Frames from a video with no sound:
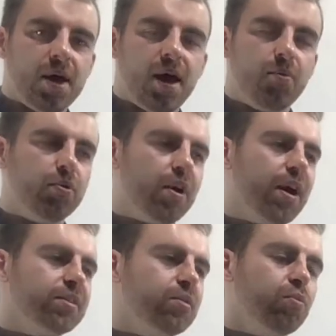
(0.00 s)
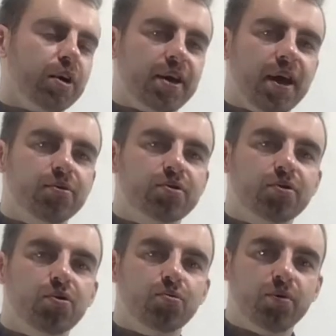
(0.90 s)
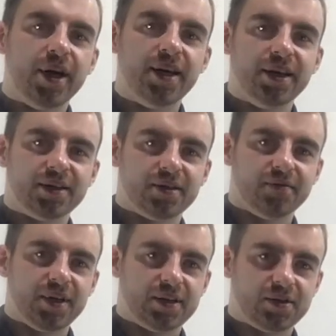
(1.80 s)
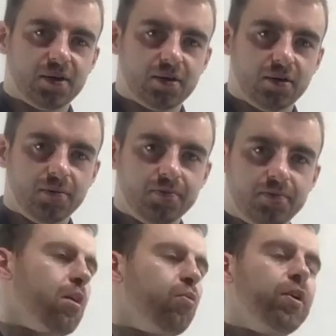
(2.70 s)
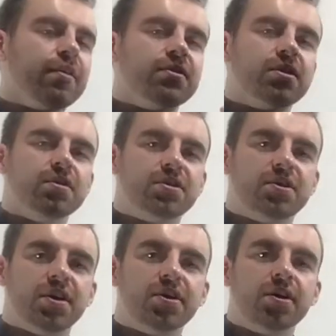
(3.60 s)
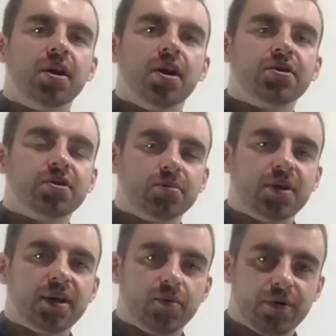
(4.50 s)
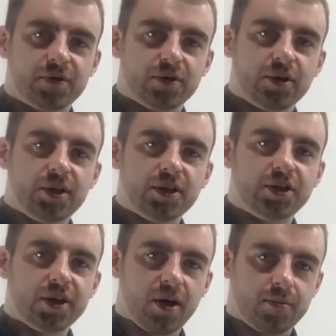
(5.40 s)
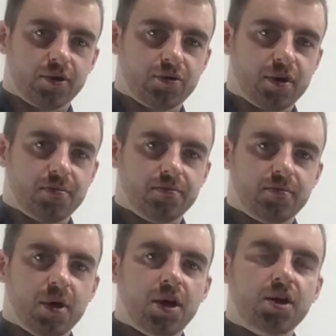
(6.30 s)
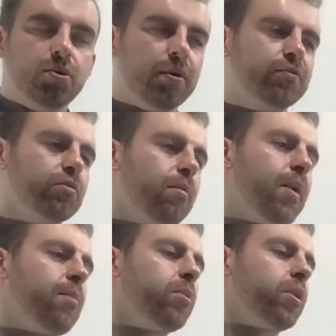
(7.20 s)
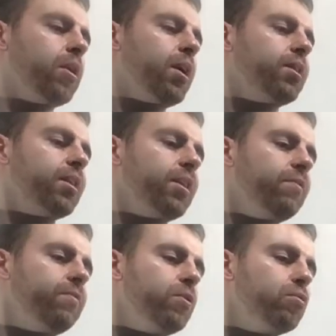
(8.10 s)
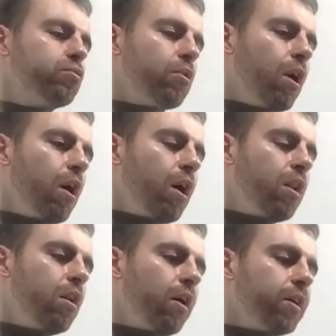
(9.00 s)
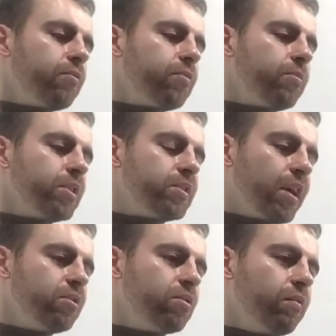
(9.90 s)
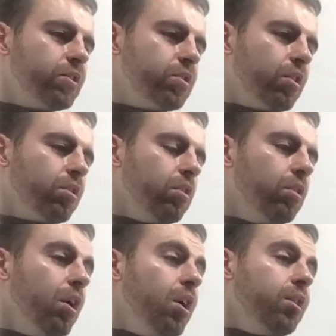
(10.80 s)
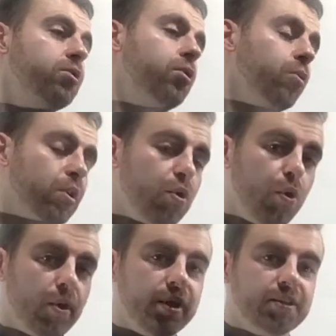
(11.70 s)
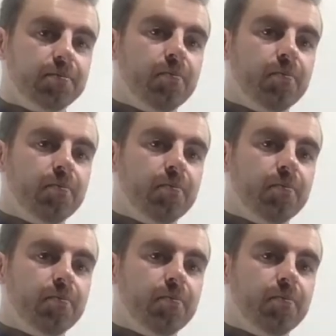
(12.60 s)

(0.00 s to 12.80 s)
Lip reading: and we're asked to work out the radius of this circle. We have to consider something that we've studied in geometry. You have to remember that if you draw a line from the center of a circle to a chord,